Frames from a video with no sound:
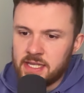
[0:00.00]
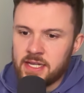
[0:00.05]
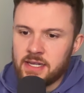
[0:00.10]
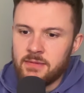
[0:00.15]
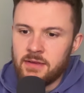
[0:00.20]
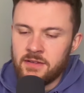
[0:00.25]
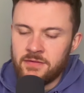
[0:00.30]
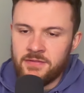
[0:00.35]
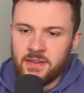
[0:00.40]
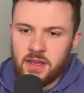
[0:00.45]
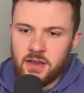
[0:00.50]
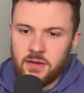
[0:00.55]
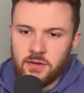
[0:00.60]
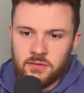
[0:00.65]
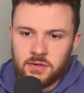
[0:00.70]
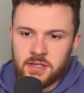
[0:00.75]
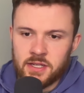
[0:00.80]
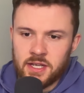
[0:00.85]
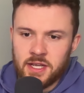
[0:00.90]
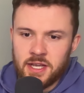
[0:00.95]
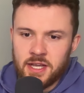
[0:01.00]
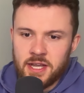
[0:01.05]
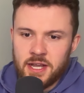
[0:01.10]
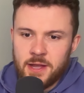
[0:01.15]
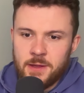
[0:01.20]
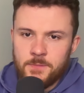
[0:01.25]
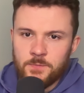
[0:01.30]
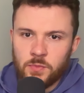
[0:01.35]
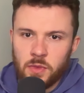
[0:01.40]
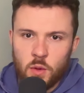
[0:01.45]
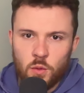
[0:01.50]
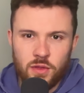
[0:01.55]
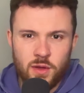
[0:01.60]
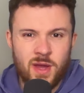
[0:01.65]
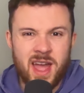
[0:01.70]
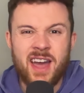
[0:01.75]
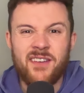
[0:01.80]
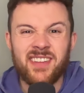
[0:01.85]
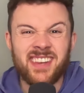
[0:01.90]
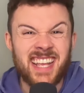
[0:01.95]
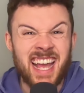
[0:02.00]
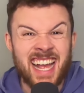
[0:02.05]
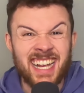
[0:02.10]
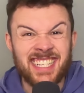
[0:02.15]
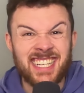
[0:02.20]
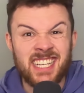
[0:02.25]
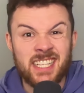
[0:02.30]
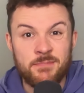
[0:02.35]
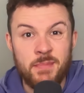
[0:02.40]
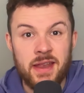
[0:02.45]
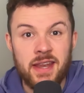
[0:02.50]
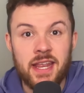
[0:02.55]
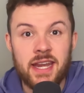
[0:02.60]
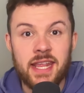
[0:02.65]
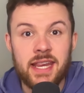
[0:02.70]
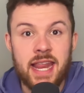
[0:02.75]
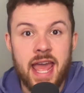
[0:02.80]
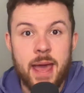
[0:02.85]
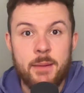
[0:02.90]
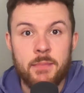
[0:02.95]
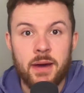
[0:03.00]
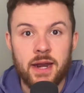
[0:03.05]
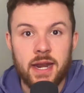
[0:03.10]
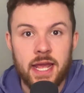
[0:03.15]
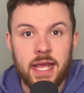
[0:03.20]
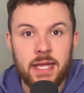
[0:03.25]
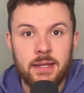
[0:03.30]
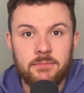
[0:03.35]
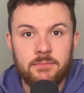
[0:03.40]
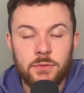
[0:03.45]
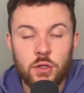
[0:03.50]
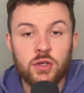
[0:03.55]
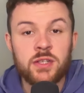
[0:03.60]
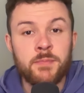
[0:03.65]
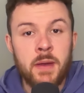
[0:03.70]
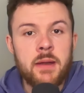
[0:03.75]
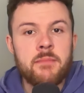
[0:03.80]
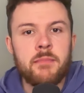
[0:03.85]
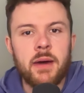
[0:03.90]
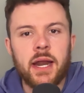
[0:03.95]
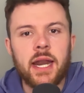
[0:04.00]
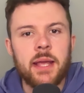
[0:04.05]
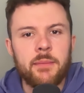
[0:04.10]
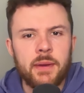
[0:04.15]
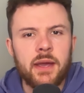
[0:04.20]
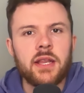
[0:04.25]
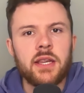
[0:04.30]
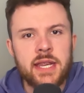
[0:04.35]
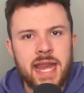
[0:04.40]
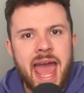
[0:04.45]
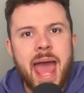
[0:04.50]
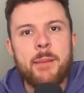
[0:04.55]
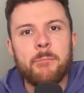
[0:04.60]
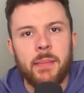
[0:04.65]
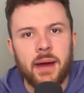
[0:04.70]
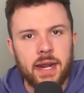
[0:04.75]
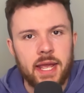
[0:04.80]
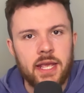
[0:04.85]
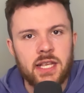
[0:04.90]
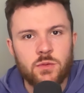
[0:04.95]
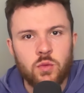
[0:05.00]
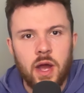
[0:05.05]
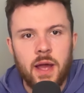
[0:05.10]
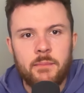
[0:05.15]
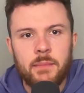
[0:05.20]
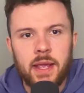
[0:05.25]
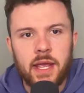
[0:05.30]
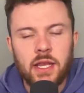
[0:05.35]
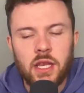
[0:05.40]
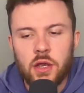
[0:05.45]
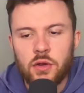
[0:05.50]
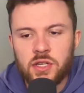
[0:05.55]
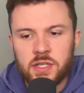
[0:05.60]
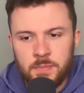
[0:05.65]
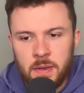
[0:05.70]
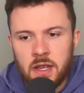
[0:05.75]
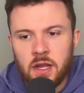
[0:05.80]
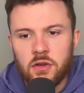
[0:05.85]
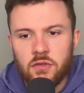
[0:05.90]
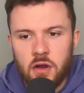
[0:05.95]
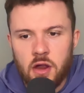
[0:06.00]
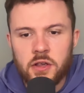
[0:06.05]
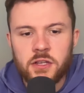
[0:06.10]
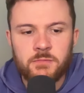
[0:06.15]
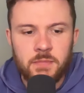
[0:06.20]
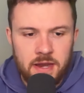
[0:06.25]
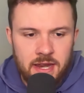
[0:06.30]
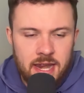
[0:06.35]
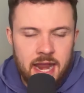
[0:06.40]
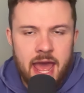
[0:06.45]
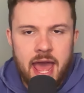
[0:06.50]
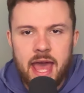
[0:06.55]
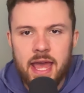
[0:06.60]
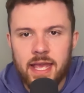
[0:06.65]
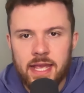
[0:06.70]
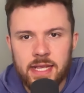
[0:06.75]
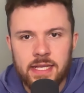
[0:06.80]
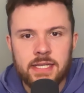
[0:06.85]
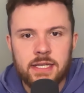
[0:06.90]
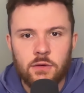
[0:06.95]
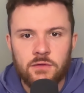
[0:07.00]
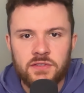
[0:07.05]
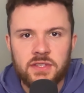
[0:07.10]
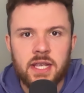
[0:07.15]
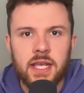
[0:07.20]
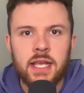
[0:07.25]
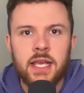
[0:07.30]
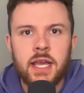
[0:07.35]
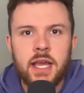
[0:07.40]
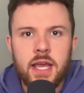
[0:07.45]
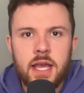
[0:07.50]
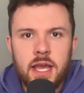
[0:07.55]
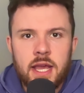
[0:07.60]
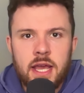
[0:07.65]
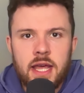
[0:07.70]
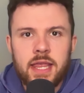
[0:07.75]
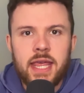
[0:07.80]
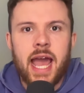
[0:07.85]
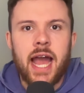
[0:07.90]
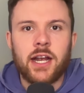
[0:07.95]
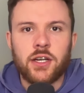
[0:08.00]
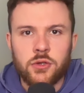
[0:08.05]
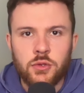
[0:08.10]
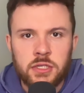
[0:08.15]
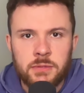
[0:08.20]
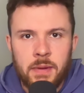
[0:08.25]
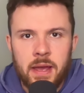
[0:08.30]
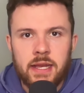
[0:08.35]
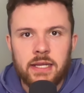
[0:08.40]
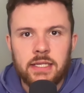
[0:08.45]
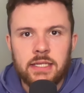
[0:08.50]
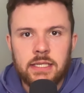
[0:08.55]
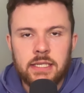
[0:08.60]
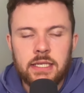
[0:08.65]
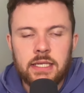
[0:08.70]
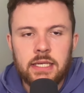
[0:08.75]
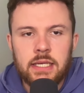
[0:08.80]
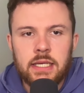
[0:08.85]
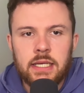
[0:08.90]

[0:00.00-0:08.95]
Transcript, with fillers: and the midfield without having to actually spend any net money. You'll spend money, but net money is what I mean. You spend gross, but net is obviously the actual spends.